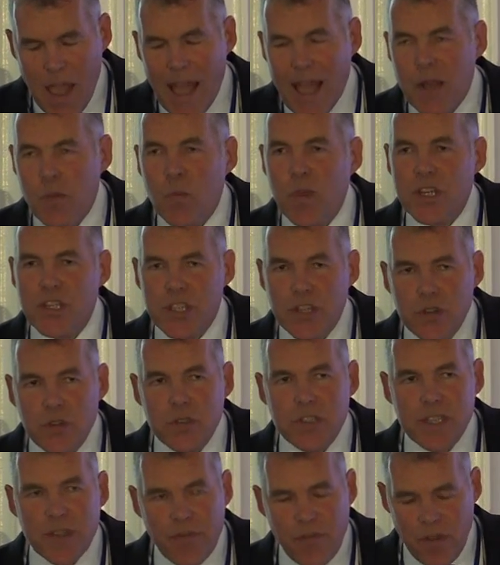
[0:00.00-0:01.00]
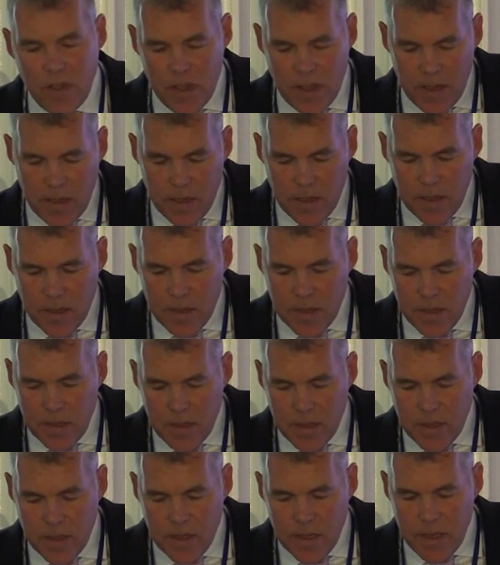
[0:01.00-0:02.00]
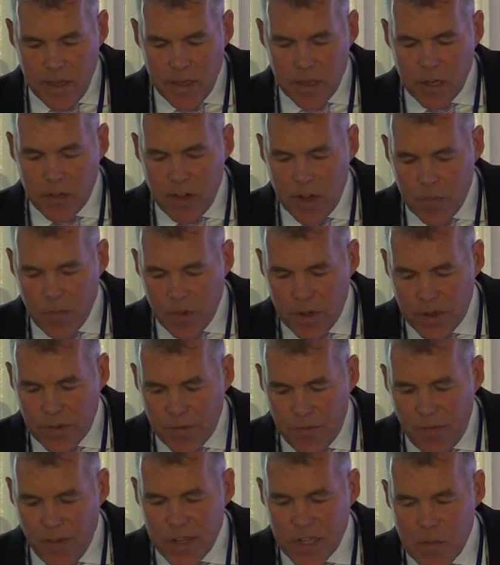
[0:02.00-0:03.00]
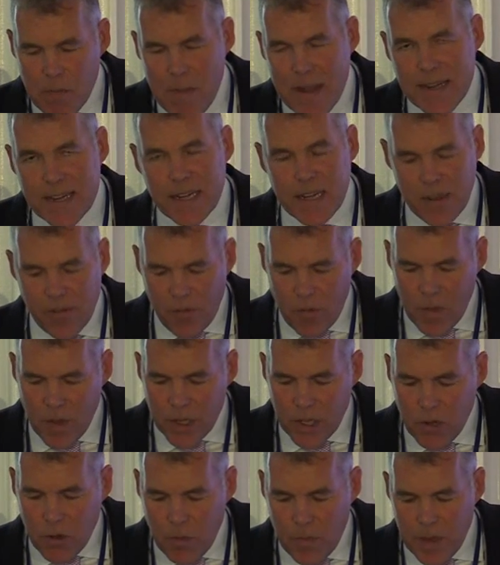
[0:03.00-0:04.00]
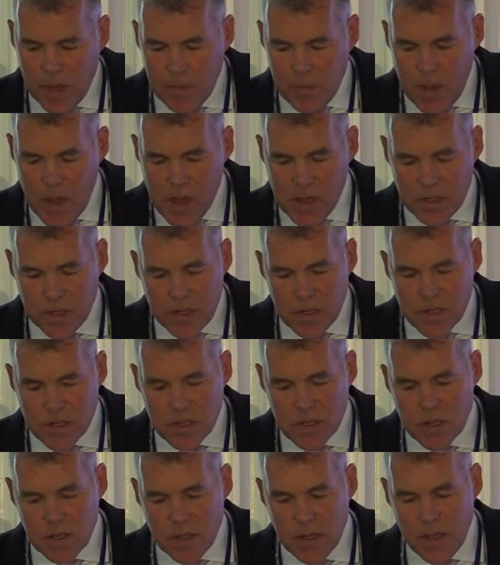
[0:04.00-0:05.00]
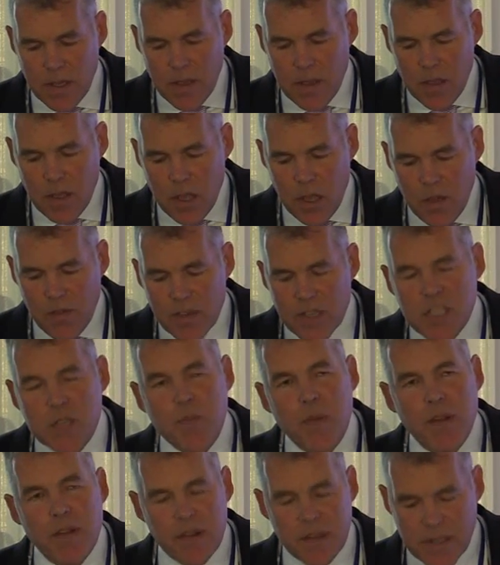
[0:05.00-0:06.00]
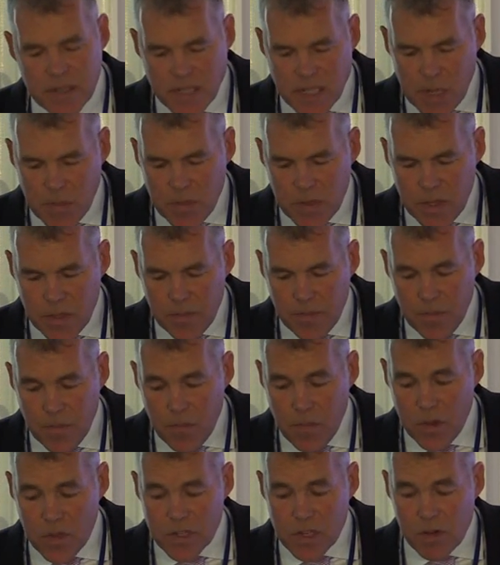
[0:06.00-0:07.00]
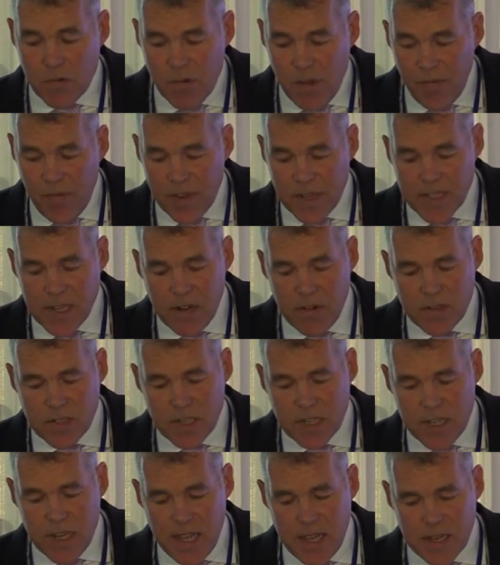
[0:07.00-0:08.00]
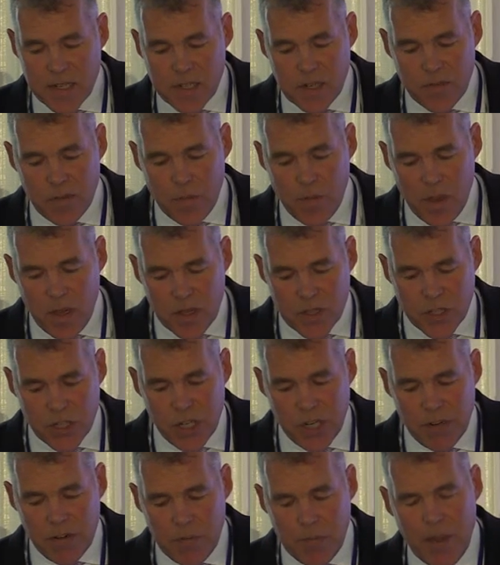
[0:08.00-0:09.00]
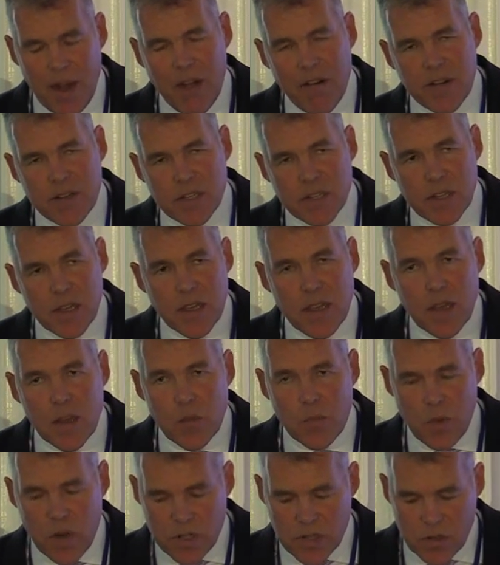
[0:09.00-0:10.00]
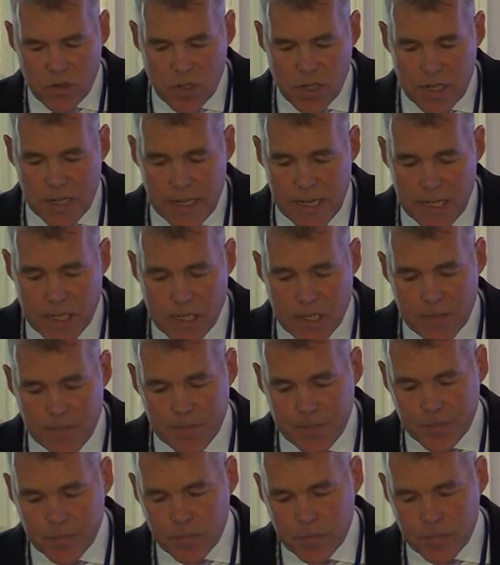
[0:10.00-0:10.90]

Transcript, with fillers: And we do differ in Great Britain fundamentally from our European partners, who have experienced some of the most horrific terrorist attacks over the past year in Paris, Brussels, and Nice.